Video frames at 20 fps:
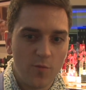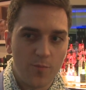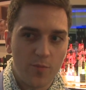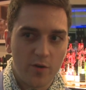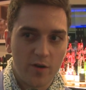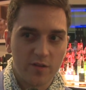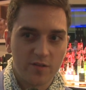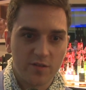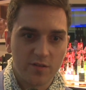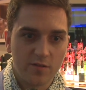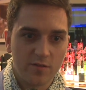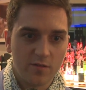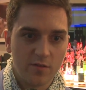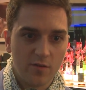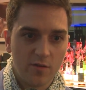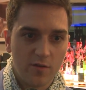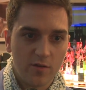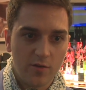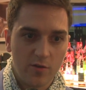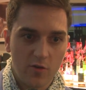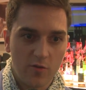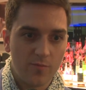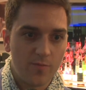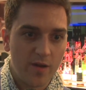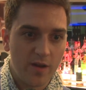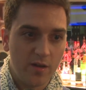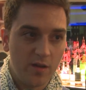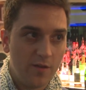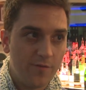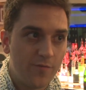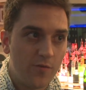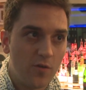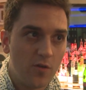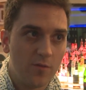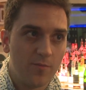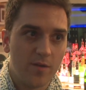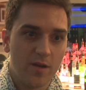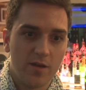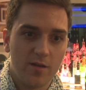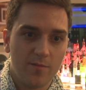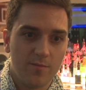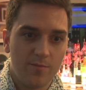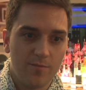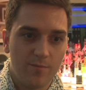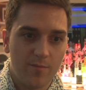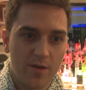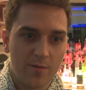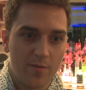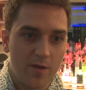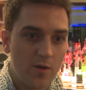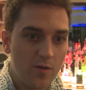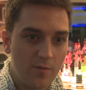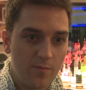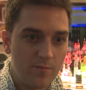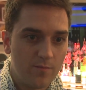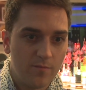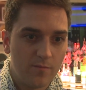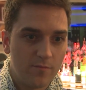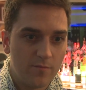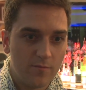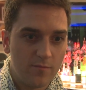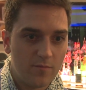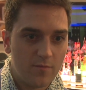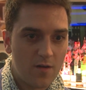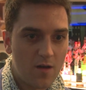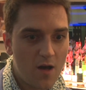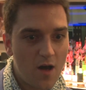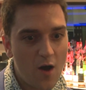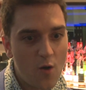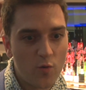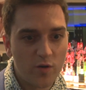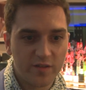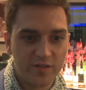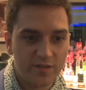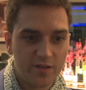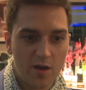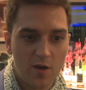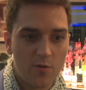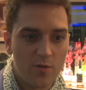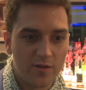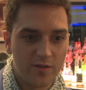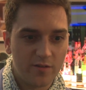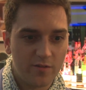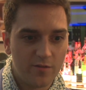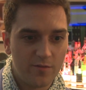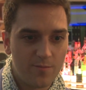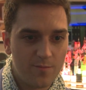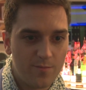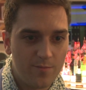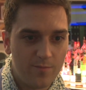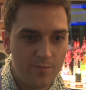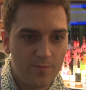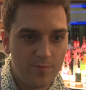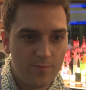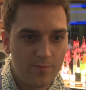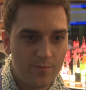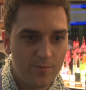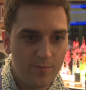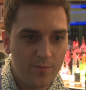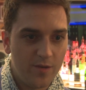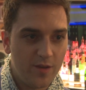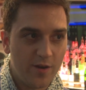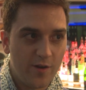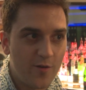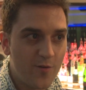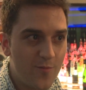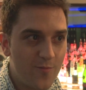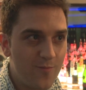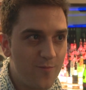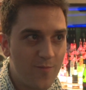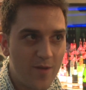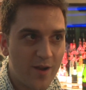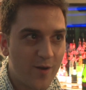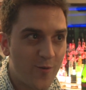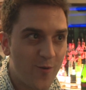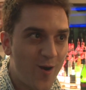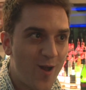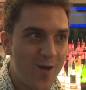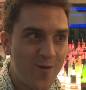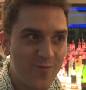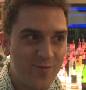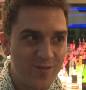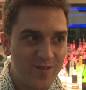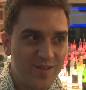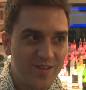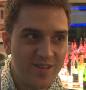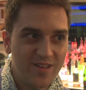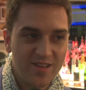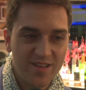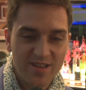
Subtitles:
person, not by default, but by hours and hours of beating on my crap, you know.